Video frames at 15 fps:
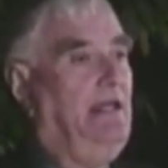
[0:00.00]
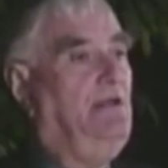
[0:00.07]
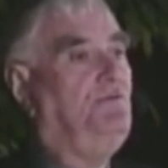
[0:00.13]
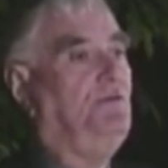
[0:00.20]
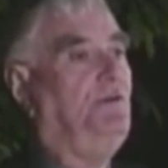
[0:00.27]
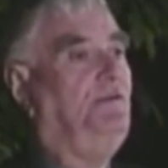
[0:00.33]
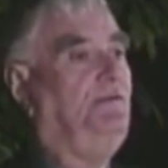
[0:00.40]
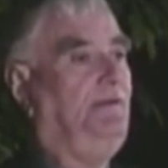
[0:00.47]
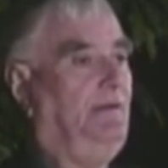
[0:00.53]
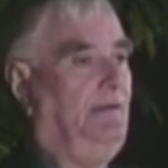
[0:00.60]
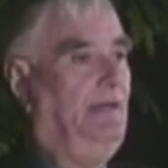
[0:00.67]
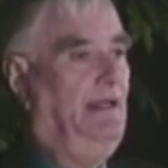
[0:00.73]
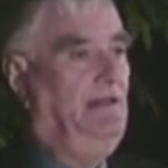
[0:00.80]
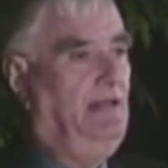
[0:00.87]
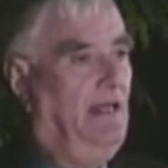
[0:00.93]
interest
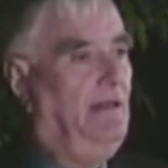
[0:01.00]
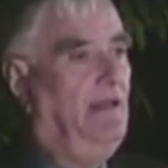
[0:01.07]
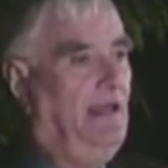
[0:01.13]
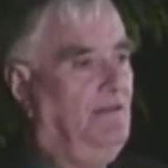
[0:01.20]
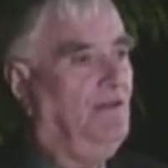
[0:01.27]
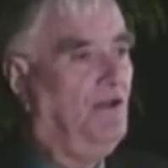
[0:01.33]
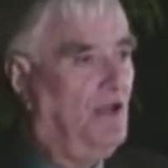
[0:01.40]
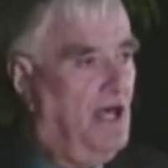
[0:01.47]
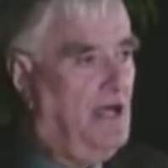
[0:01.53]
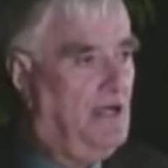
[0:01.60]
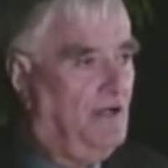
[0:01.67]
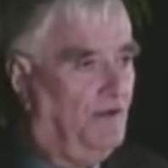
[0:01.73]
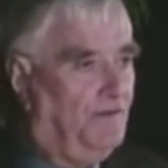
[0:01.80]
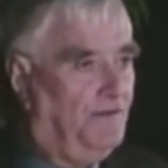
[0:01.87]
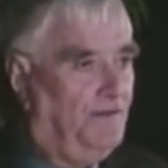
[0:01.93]
in the
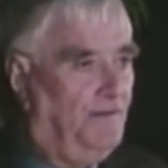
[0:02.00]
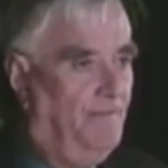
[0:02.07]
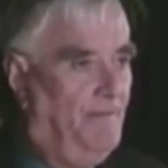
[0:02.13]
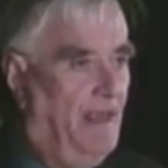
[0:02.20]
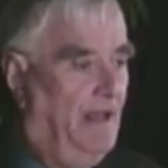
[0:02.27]
lungs,